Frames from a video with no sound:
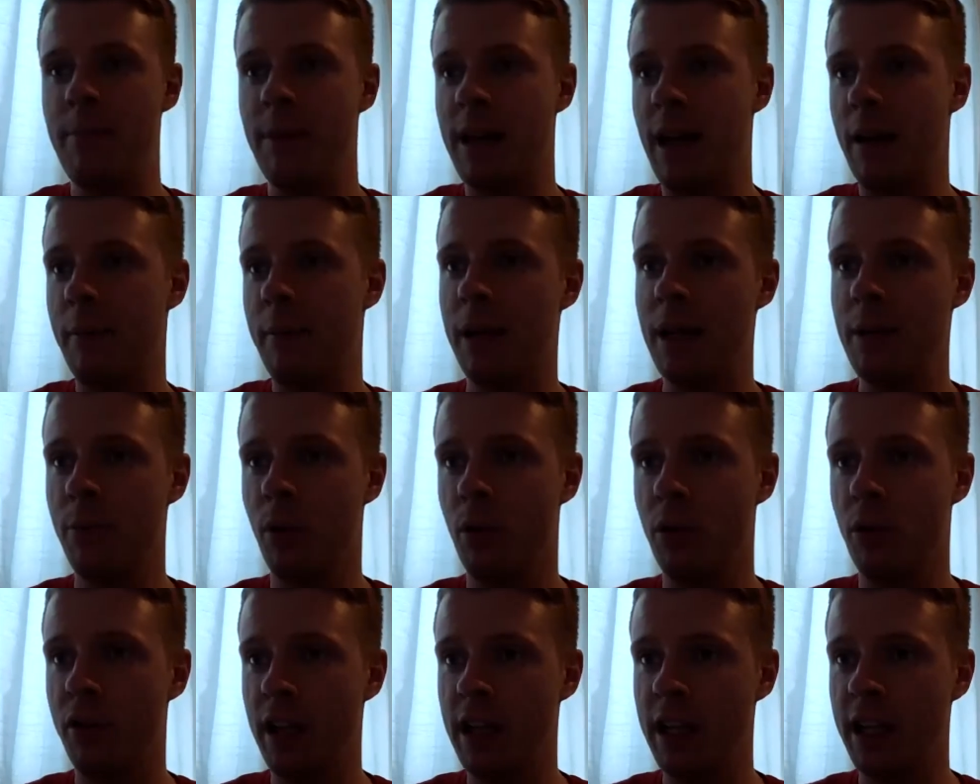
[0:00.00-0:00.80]
get
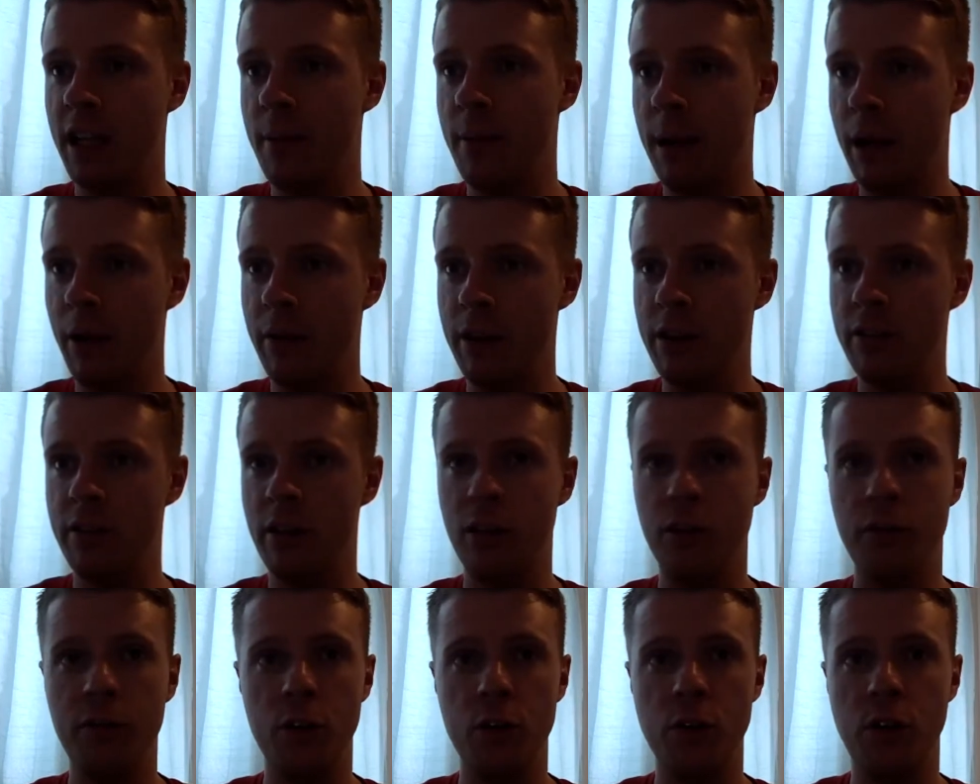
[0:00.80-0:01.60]
people thinking about this
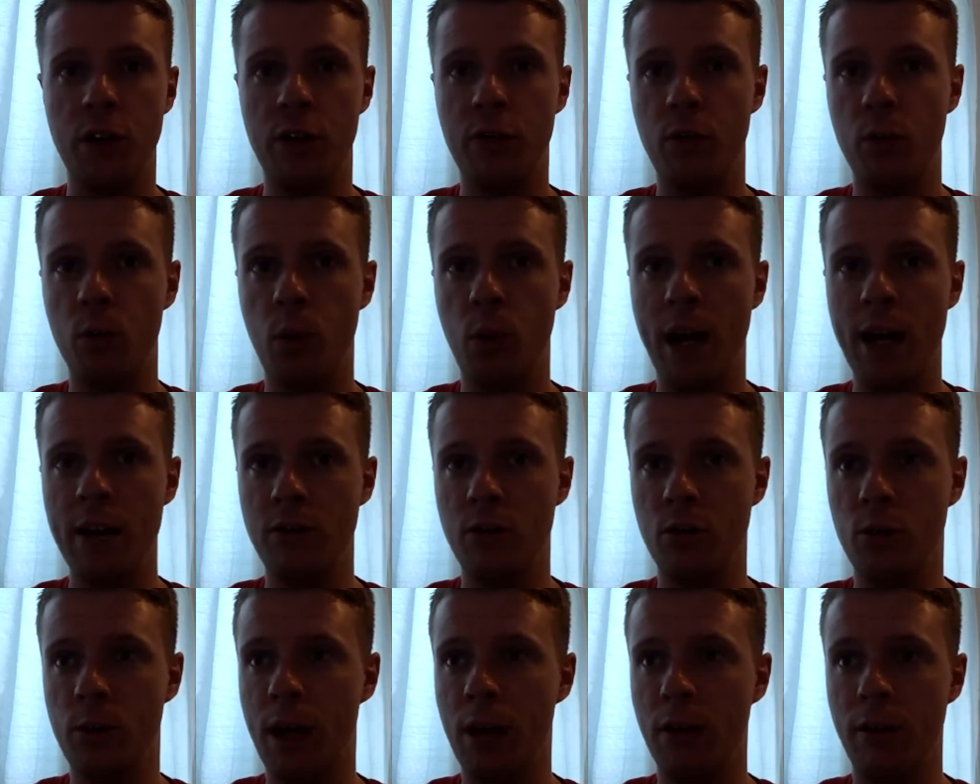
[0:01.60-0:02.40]
in a few different
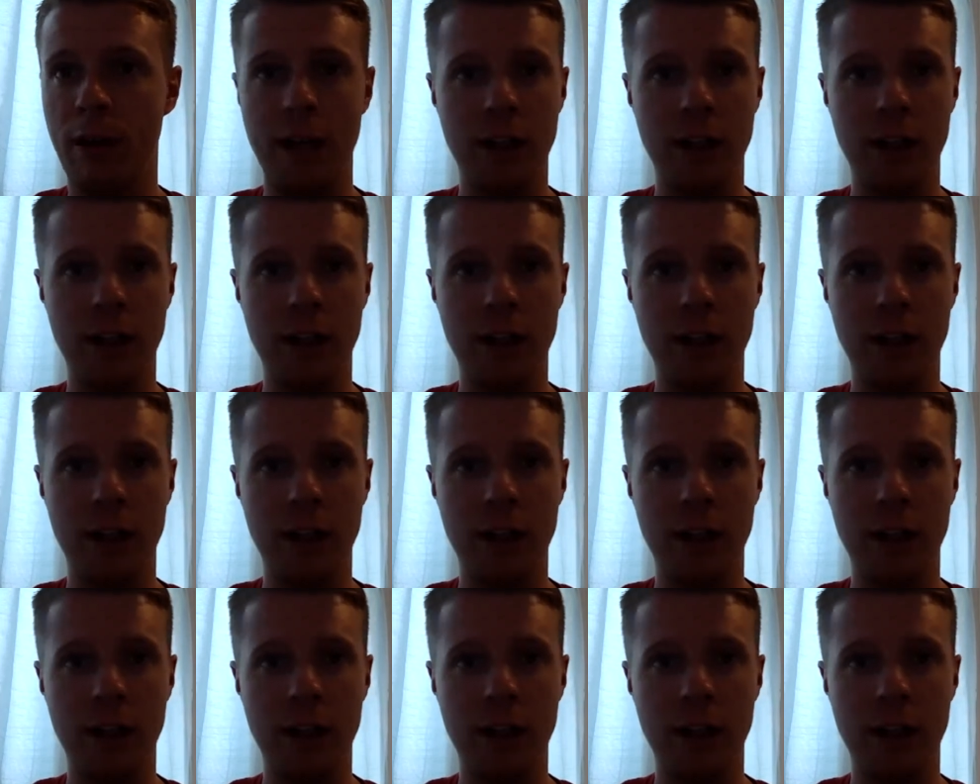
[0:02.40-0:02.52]
ways as well,